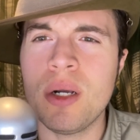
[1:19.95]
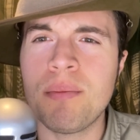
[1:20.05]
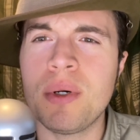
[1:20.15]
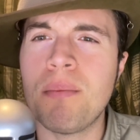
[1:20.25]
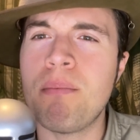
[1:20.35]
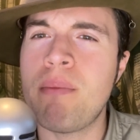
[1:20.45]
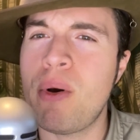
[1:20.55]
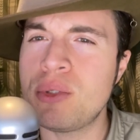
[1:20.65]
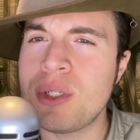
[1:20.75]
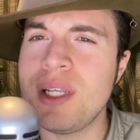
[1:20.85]
but
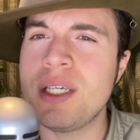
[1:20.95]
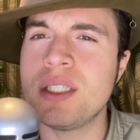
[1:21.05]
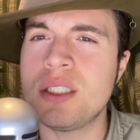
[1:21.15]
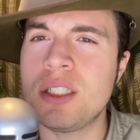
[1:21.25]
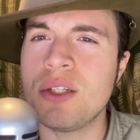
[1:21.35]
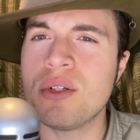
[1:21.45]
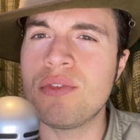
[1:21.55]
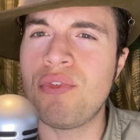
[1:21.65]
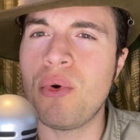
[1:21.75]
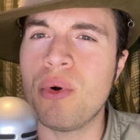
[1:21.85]
mostly
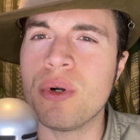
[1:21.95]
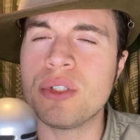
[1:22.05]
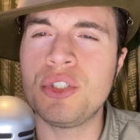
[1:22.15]
considered for